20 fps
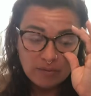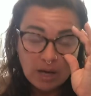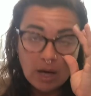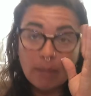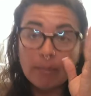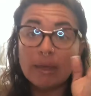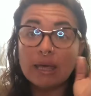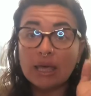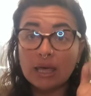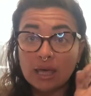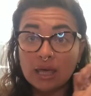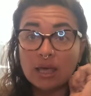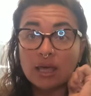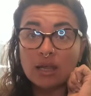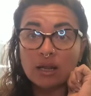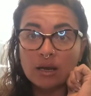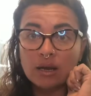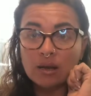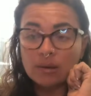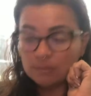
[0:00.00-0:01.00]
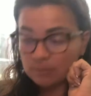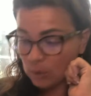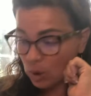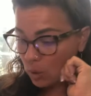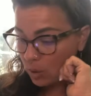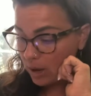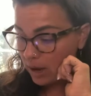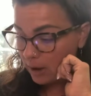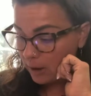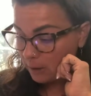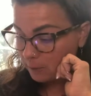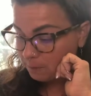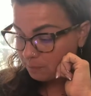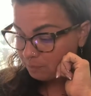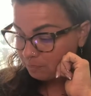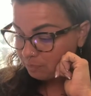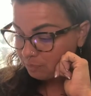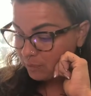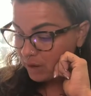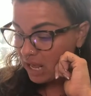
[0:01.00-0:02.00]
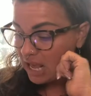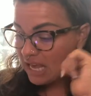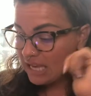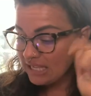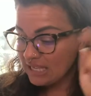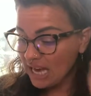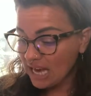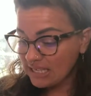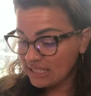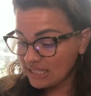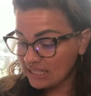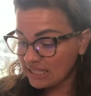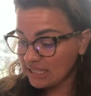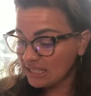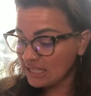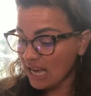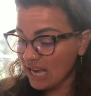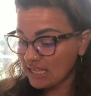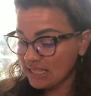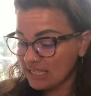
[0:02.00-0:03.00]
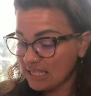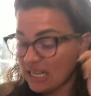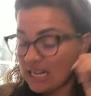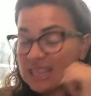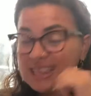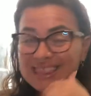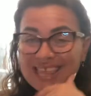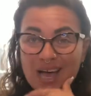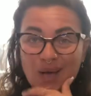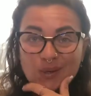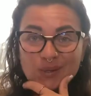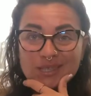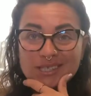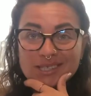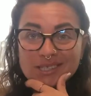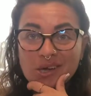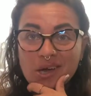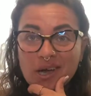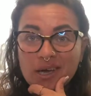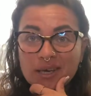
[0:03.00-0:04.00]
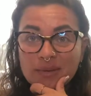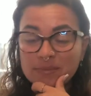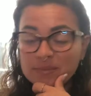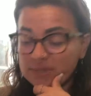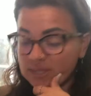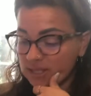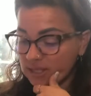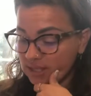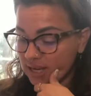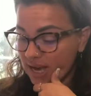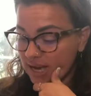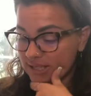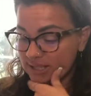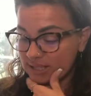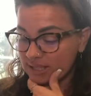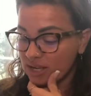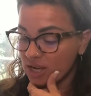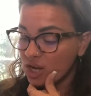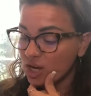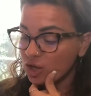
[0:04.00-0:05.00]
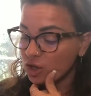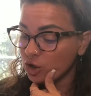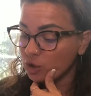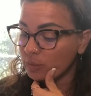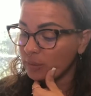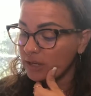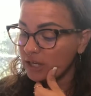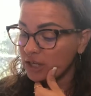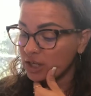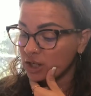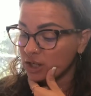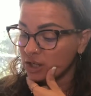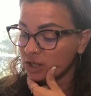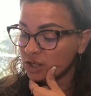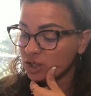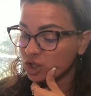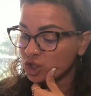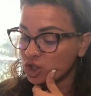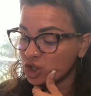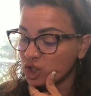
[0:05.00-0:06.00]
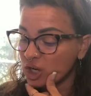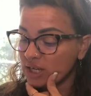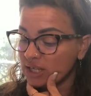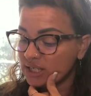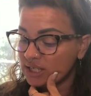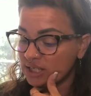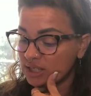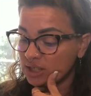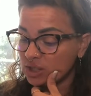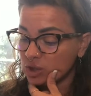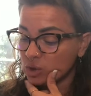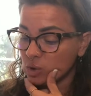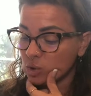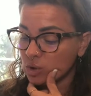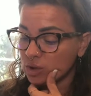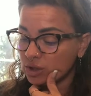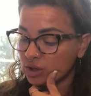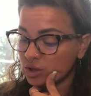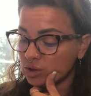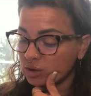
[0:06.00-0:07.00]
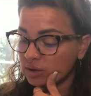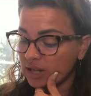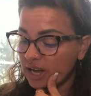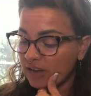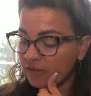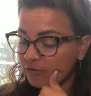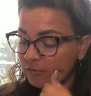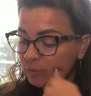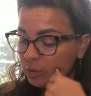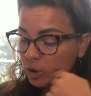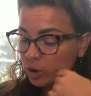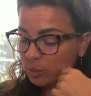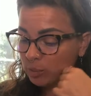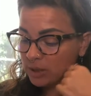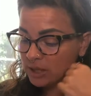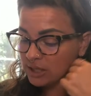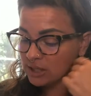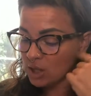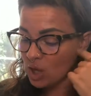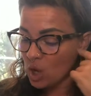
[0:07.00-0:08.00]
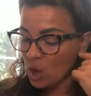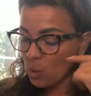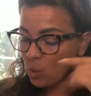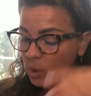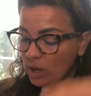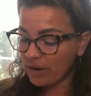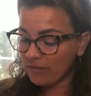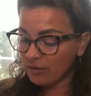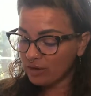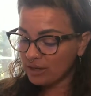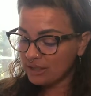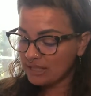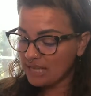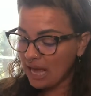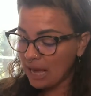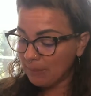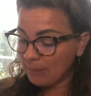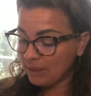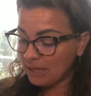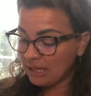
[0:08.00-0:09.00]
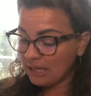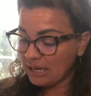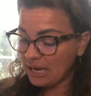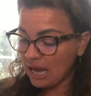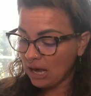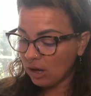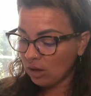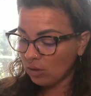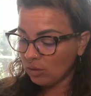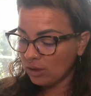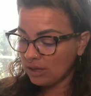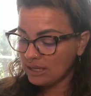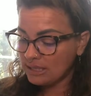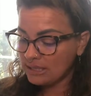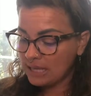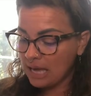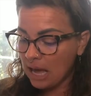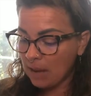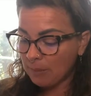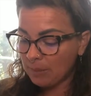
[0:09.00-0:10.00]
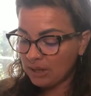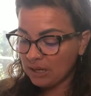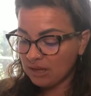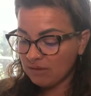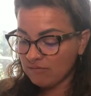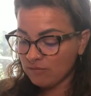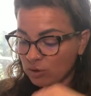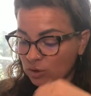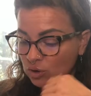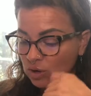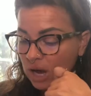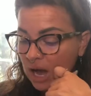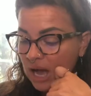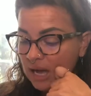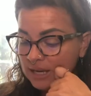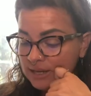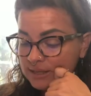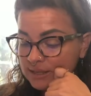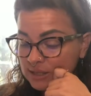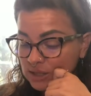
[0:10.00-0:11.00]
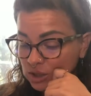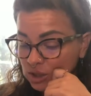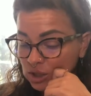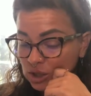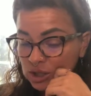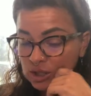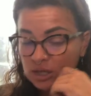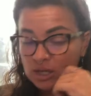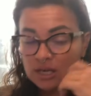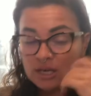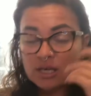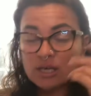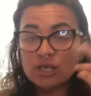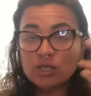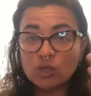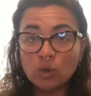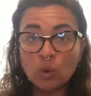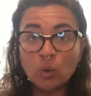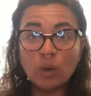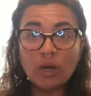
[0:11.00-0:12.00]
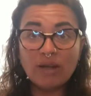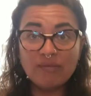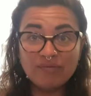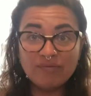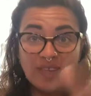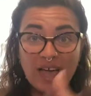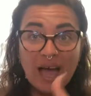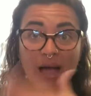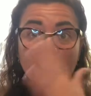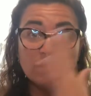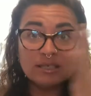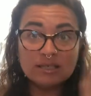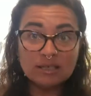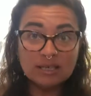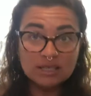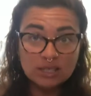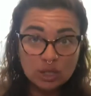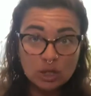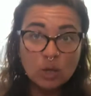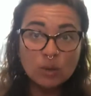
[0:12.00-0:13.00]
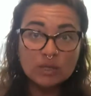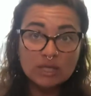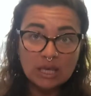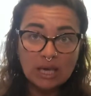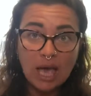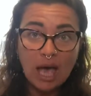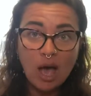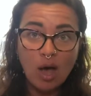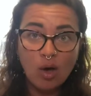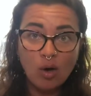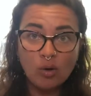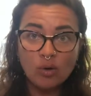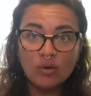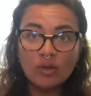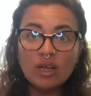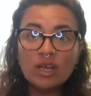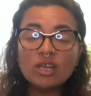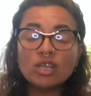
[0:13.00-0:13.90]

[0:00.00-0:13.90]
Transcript: coming in, okay? Yes, yes, and 1,000 times yes. You're being shunted towards your life purpose. Whatever is happening now is happening for your highest good. So if that is closing out,